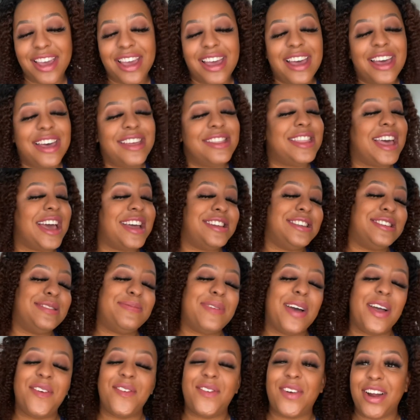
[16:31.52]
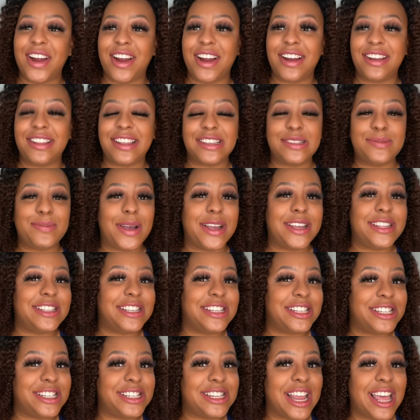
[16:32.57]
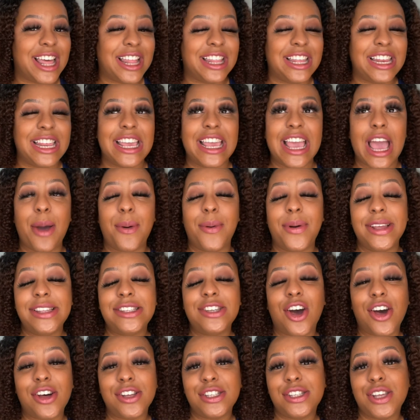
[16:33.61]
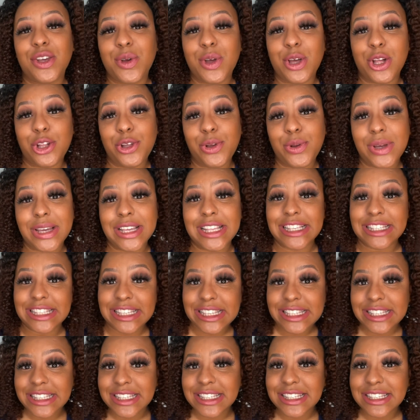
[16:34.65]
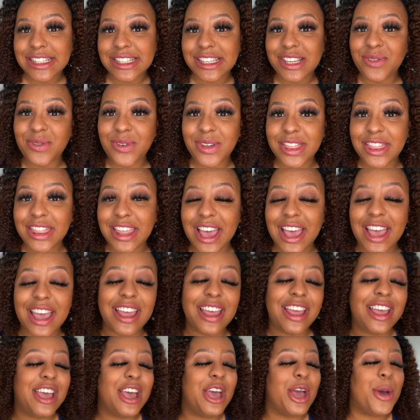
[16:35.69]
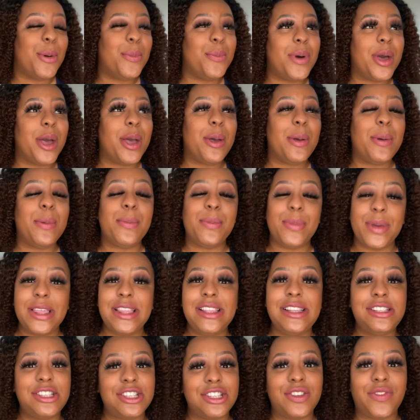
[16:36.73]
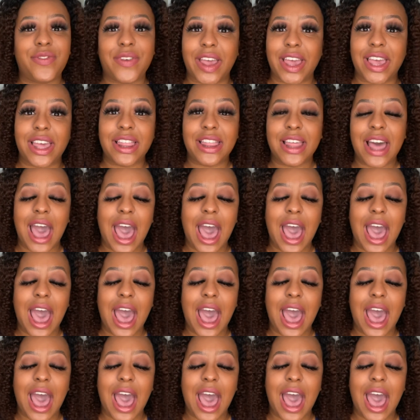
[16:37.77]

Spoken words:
That is my word. That's my intentionality. I wanted to also include consistency with that, but mainly just faith.